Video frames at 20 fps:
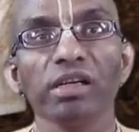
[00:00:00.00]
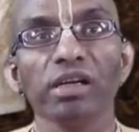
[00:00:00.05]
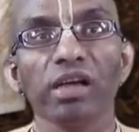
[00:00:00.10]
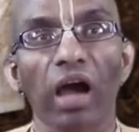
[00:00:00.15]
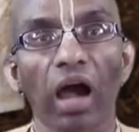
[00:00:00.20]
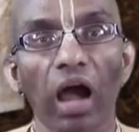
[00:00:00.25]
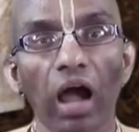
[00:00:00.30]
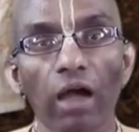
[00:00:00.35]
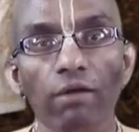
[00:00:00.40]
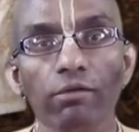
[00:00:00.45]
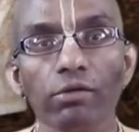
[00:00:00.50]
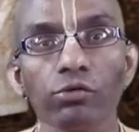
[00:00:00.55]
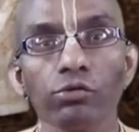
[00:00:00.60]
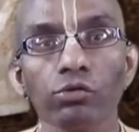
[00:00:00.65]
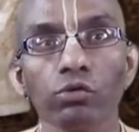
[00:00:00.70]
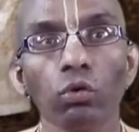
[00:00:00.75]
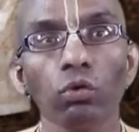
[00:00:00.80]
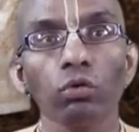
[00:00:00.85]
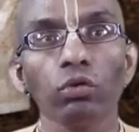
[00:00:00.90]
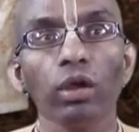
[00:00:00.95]
I will
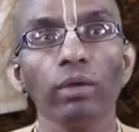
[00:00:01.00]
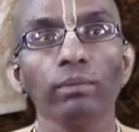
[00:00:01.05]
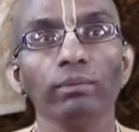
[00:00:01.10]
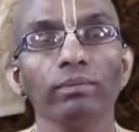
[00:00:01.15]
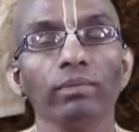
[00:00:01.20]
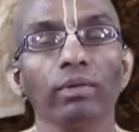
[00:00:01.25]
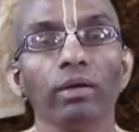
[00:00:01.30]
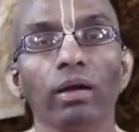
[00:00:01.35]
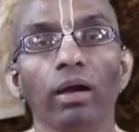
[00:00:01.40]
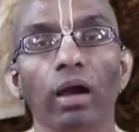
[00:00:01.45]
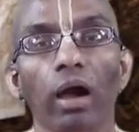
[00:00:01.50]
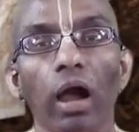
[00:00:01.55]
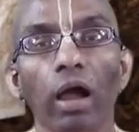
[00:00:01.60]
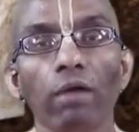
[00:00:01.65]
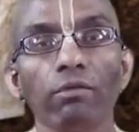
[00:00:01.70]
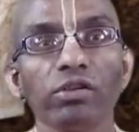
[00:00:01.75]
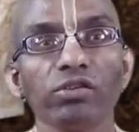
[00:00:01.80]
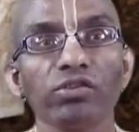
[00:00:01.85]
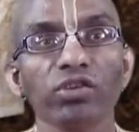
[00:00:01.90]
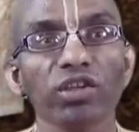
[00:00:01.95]
show them,
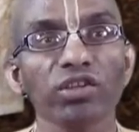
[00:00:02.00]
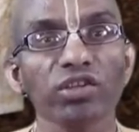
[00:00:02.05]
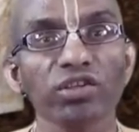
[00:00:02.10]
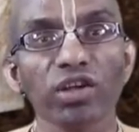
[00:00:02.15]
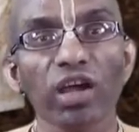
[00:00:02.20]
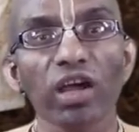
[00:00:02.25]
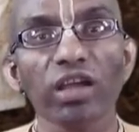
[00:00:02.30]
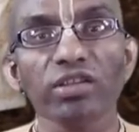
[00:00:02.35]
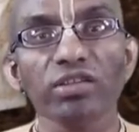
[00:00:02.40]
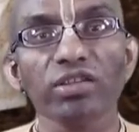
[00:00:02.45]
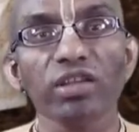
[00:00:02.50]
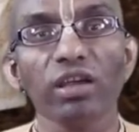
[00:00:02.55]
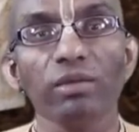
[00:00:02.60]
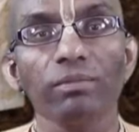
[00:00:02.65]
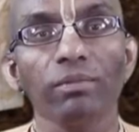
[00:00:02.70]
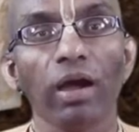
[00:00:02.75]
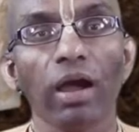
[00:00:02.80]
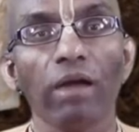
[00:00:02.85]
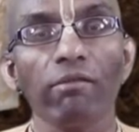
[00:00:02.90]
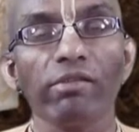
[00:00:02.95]
I will chastise
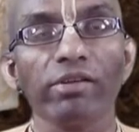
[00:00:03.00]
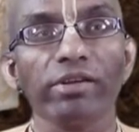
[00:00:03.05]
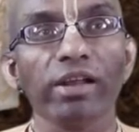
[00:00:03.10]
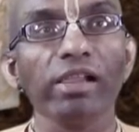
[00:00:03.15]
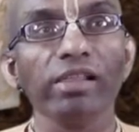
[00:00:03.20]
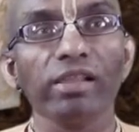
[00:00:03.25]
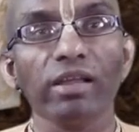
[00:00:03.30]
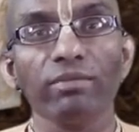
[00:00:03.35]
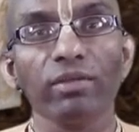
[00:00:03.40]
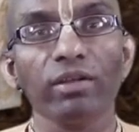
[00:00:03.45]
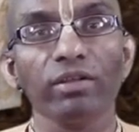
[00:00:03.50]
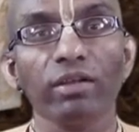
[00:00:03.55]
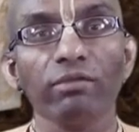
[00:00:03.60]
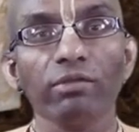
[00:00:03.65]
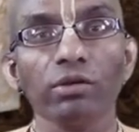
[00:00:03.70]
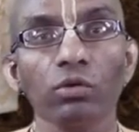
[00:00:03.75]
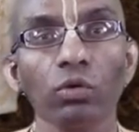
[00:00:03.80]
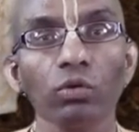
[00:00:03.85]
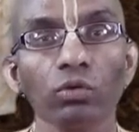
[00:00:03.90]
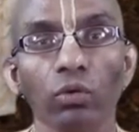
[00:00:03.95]
them, I will tell them that they
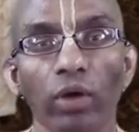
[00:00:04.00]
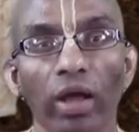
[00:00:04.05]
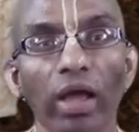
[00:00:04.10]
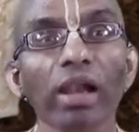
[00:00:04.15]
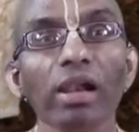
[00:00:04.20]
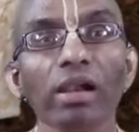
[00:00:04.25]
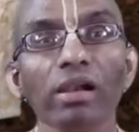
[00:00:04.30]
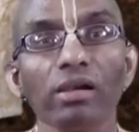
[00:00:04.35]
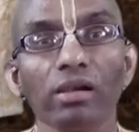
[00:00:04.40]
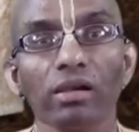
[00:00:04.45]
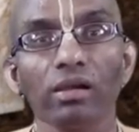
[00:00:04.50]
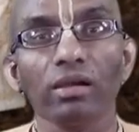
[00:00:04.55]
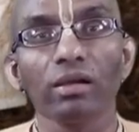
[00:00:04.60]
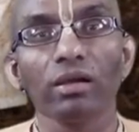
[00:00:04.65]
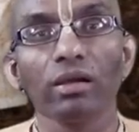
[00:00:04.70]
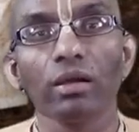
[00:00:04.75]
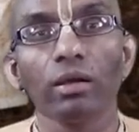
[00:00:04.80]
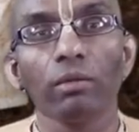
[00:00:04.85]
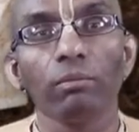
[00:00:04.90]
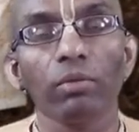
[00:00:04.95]
will go to hell
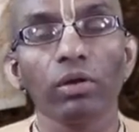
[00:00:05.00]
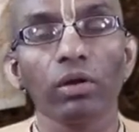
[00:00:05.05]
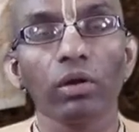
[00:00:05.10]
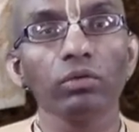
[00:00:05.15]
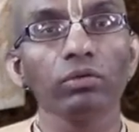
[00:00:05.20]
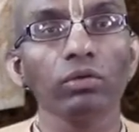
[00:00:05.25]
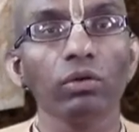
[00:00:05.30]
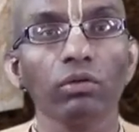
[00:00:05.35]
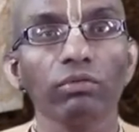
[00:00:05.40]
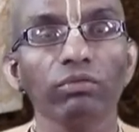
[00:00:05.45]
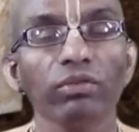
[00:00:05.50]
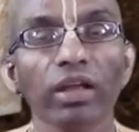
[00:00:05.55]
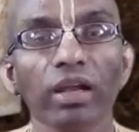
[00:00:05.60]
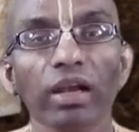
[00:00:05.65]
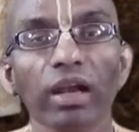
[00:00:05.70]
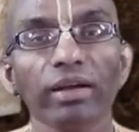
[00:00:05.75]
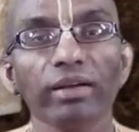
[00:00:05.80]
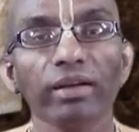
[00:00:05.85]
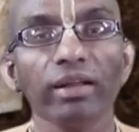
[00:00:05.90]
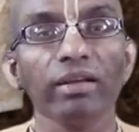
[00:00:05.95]
because of
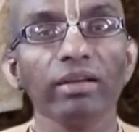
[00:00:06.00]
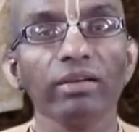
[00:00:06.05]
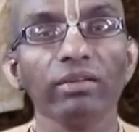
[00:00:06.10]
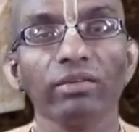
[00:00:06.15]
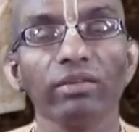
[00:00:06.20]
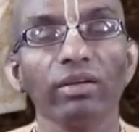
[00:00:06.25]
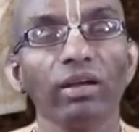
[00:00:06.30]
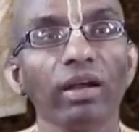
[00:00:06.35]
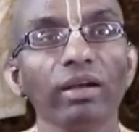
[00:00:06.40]
neglecting Krishna.